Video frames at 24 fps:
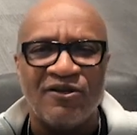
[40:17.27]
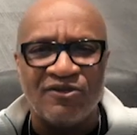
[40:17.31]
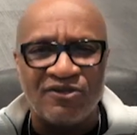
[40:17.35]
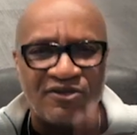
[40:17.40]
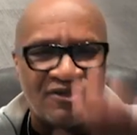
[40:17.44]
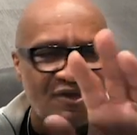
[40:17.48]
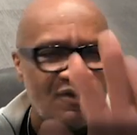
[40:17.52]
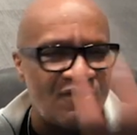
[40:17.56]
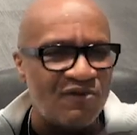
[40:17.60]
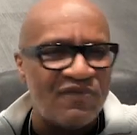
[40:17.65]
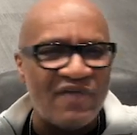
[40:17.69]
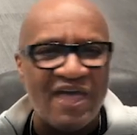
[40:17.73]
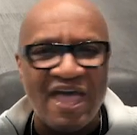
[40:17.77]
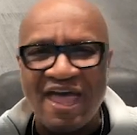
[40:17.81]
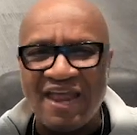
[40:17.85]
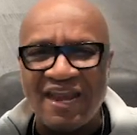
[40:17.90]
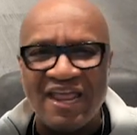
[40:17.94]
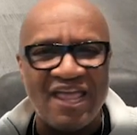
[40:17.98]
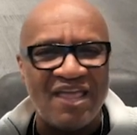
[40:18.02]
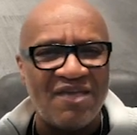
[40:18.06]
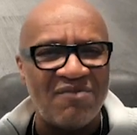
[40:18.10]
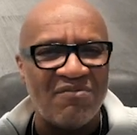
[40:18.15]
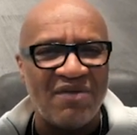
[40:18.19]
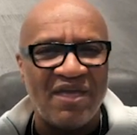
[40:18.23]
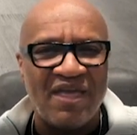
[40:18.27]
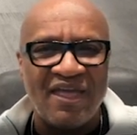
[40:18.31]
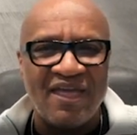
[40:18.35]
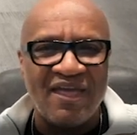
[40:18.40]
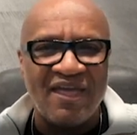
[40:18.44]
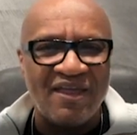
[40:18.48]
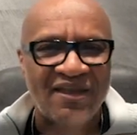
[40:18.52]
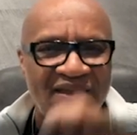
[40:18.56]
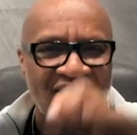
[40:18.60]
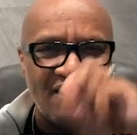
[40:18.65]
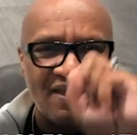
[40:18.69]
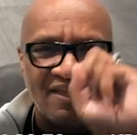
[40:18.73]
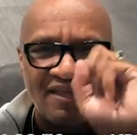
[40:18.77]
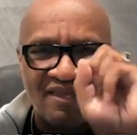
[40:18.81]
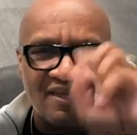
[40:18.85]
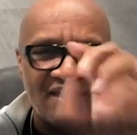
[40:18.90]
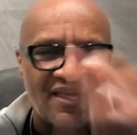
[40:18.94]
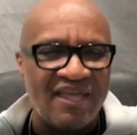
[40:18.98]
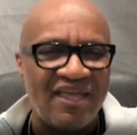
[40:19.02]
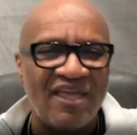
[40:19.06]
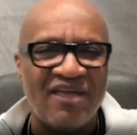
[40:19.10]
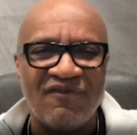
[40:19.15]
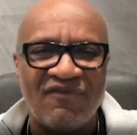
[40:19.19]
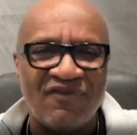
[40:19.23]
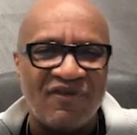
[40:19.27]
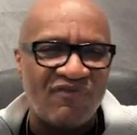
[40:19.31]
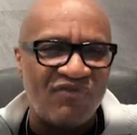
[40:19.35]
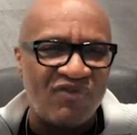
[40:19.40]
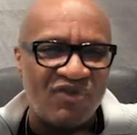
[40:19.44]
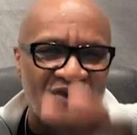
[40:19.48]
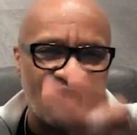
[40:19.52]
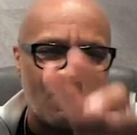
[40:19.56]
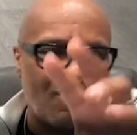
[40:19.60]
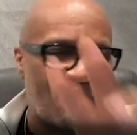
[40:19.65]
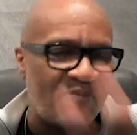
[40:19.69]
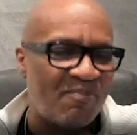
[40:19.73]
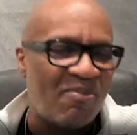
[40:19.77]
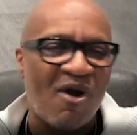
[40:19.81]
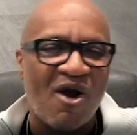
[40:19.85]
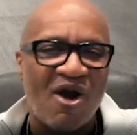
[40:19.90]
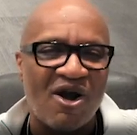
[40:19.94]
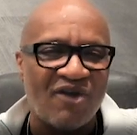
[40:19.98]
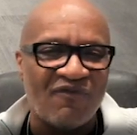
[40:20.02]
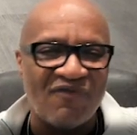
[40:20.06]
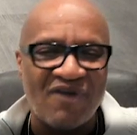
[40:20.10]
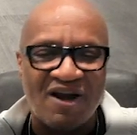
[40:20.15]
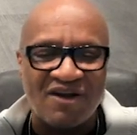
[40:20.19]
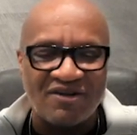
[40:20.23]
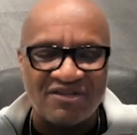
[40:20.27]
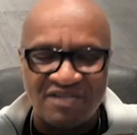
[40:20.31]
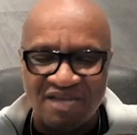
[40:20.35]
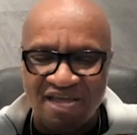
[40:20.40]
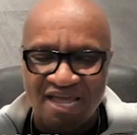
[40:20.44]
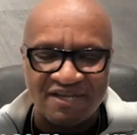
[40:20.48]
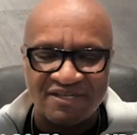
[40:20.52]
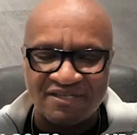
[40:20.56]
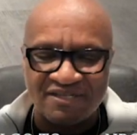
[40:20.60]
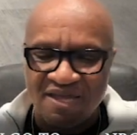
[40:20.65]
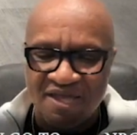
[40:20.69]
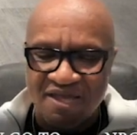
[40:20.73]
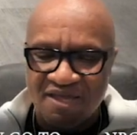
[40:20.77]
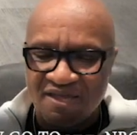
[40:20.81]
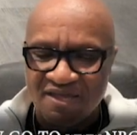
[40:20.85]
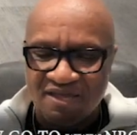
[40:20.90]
Do that. Amen. Give if you're part of our text.